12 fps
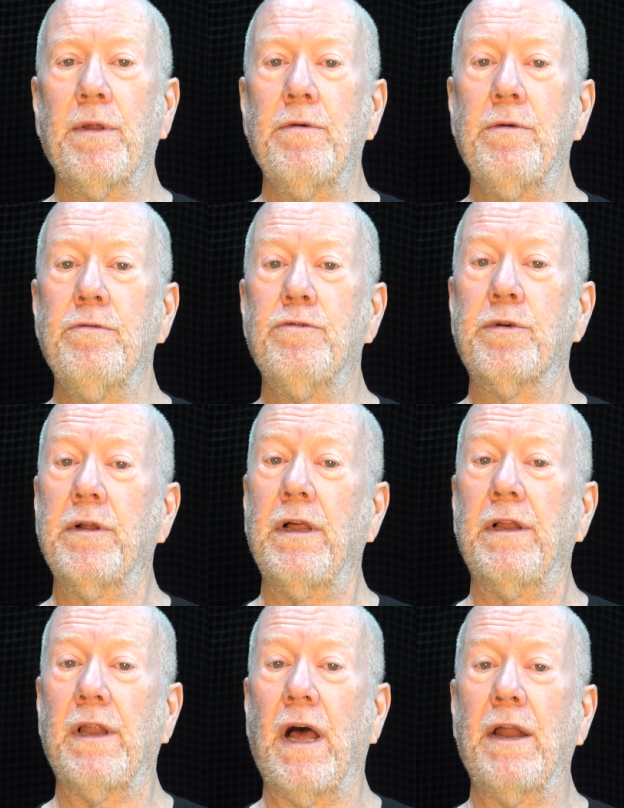who drill
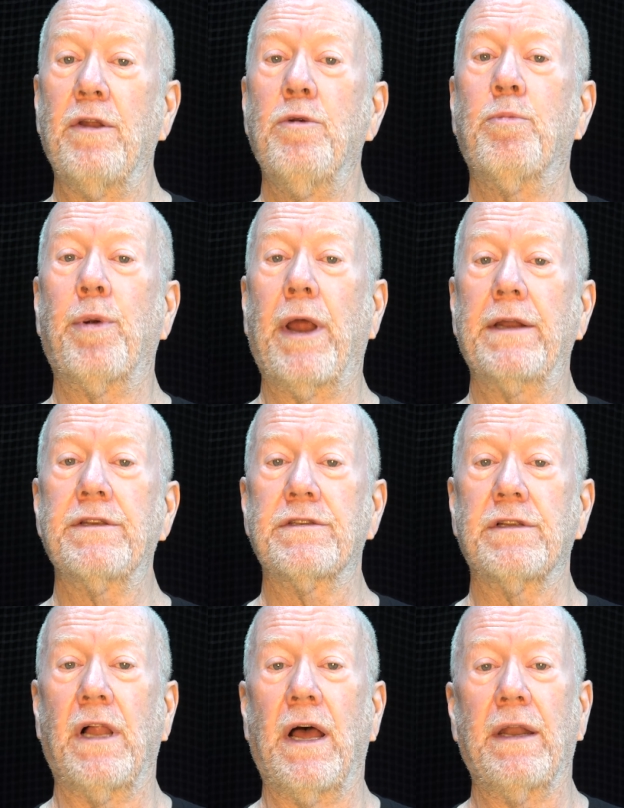a lot, who
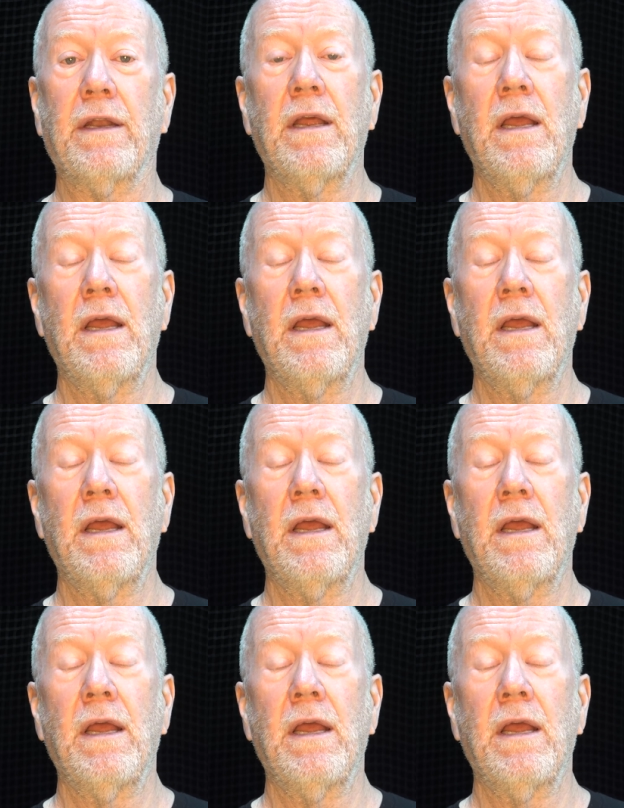practice a lot,